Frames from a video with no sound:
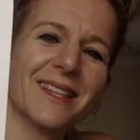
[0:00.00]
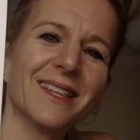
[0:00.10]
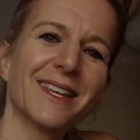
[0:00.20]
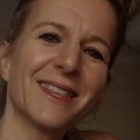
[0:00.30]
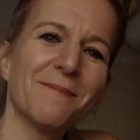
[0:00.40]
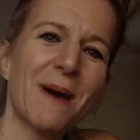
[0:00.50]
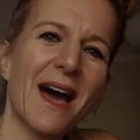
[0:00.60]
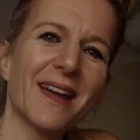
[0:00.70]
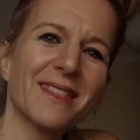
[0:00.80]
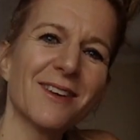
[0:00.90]
Look at the
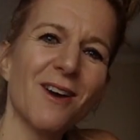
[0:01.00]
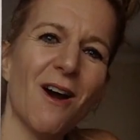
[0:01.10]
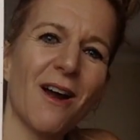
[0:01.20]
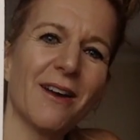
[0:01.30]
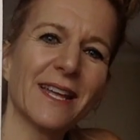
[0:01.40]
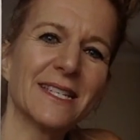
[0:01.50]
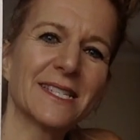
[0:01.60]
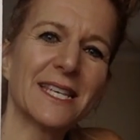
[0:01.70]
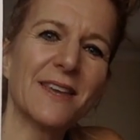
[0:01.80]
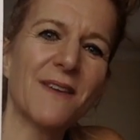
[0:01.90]
back of the card and
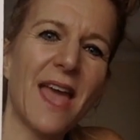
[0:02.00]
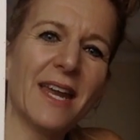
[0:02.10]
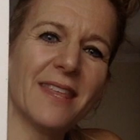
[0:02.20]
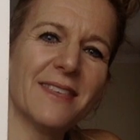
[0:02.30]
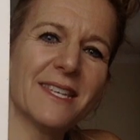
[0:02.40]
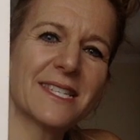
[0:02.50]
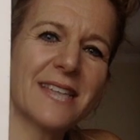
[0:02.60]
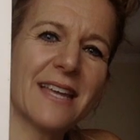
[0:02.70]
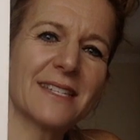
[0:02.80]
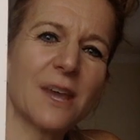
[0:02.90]
see if anything
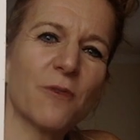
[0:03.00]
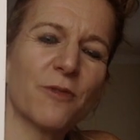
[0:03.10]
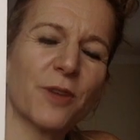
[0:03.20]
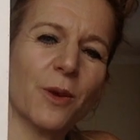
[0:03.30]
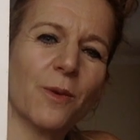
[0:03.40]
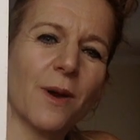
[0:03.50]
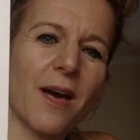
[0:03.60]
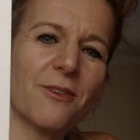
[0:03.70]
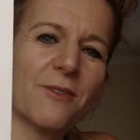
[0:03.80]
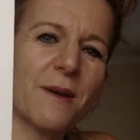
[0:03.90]
stands out for you
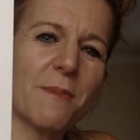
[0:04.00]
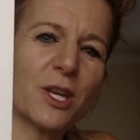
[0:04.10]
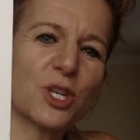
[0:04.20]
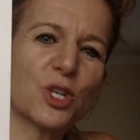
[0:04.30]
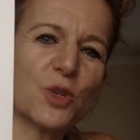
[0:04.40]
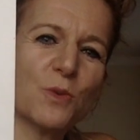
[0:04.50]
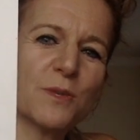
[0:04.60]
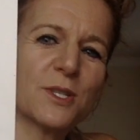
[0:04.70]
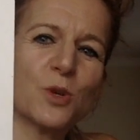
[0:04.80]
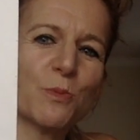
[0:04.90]
other than my
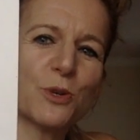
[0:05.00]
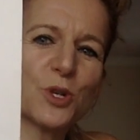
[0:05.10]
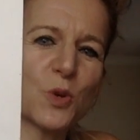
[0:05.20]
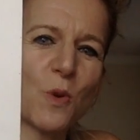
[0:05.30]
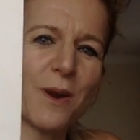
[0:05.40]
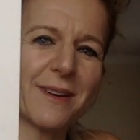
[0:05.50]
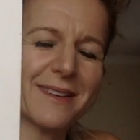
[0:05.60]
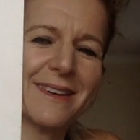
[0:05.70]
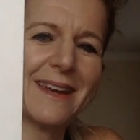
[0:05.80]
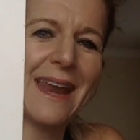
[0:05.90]
super short
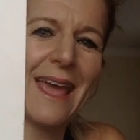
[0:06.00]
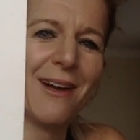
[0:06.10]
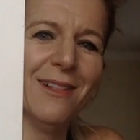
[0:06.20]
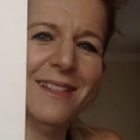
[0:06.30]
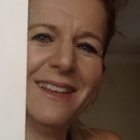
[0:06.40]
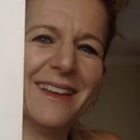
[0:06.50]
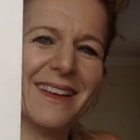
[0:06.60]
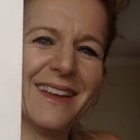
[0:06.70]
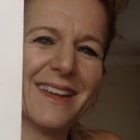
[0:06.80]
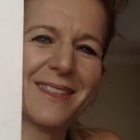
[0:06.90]
nail.
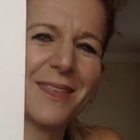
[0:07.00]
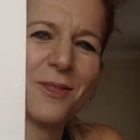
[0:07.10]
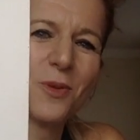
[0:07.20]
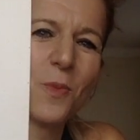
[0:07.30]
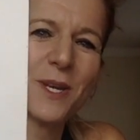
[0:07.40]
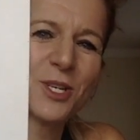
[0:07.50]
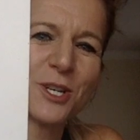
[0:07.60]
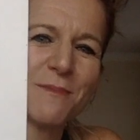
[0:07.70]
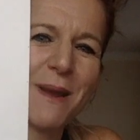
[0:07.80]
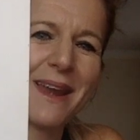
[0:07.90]
In the
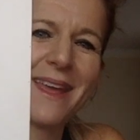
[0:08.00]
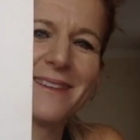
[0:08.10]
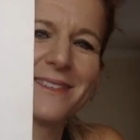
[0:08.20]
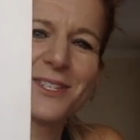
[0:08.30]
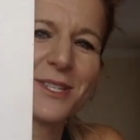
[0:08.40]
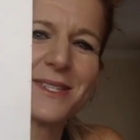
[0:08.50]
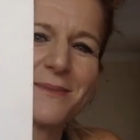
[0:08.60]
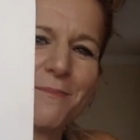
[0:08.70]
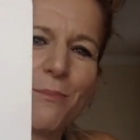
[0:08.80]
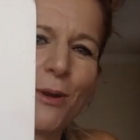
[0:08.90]
winter, my nails
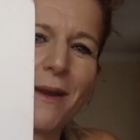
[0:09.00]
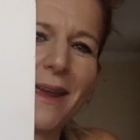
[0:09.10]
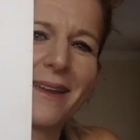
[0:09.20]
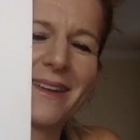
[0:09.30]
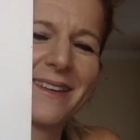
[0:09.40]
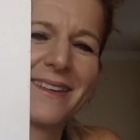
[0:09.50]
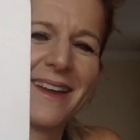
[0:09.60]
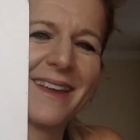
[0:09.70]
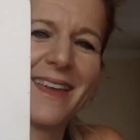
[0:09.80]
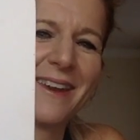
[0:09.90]
just break.
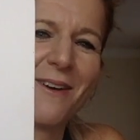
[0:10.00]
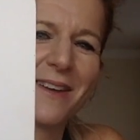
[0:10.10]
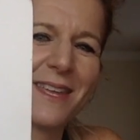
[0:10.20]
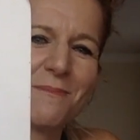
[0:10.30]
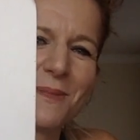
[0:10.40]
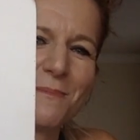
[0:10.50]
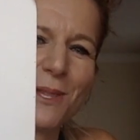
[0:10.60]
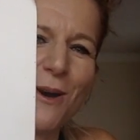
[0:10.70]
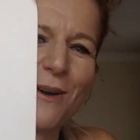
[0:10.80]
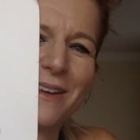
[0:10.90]
I cannot keep them
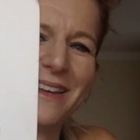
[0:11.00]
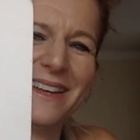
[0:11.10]
long.